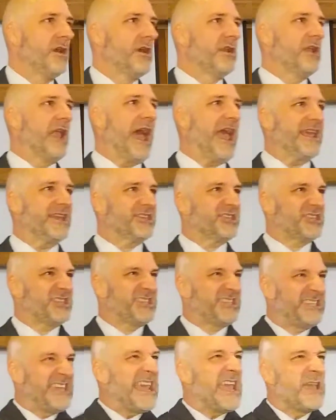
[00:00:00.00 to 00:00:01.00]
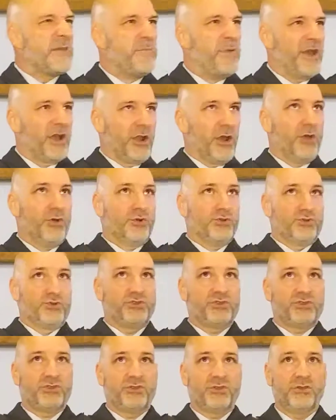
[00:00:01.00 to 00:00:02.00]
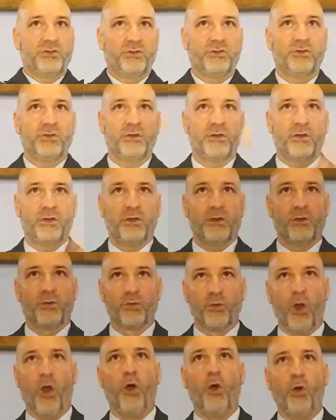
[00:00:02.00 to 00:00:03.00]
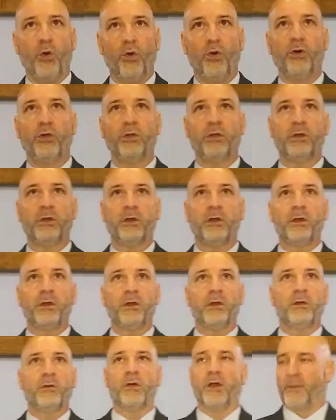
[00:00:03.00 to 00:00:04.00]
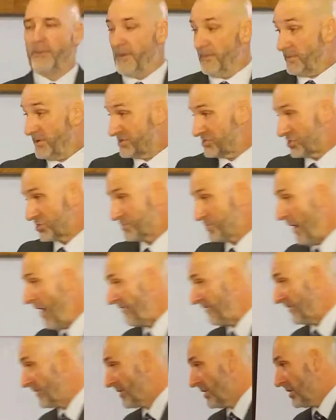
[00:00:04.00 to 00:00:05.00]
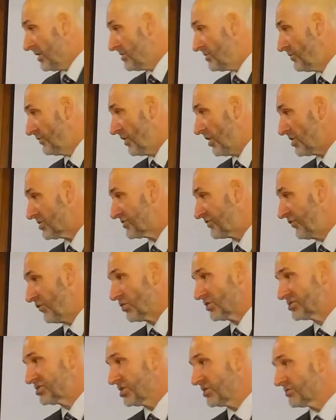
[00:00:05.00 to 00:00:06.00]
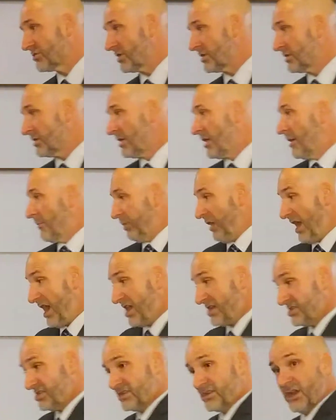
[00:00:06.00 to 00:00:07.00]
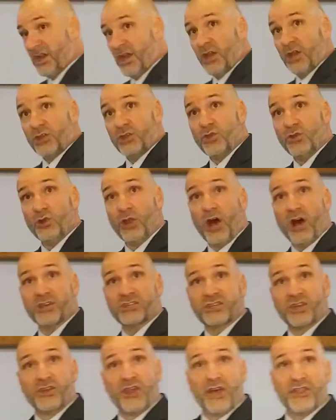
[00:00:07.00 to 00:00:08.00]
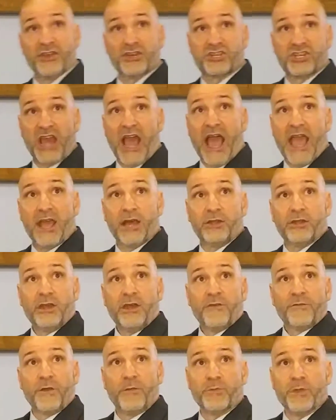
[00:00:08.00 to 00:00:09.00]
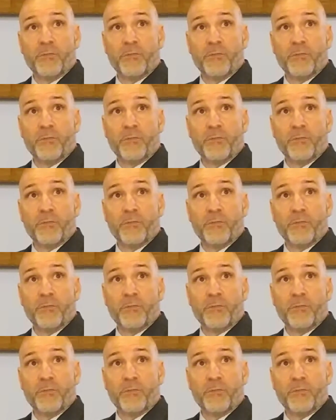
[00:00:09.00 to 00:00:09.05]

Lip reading: like sea billows roll." Well, but Mr. Spafford, you lost 4 children. Plus, you lost another child from